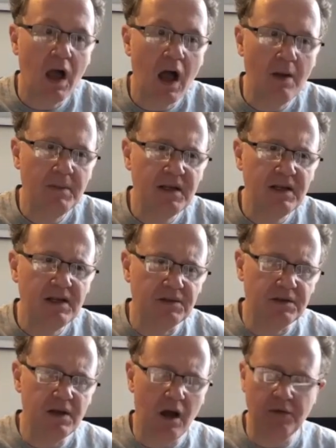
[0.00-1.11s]
How many
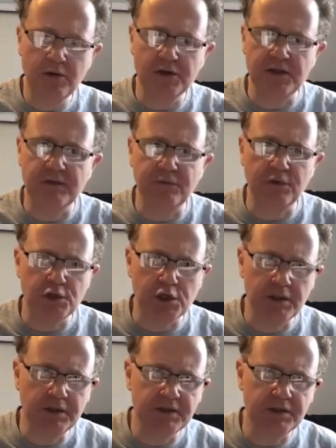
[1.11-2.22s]
other different
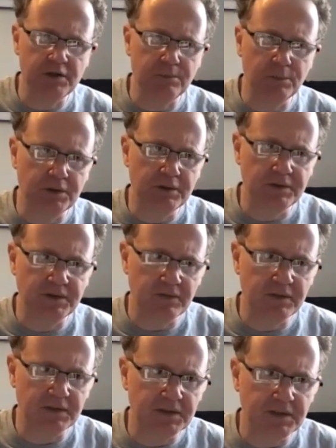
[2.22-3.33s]
gins do you produce at the
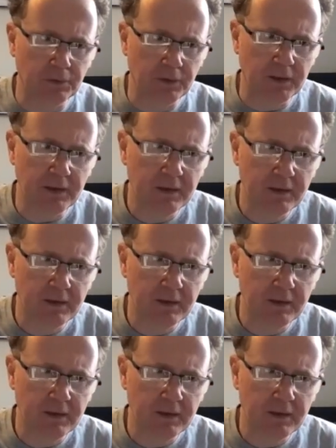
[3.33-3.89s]
distillery?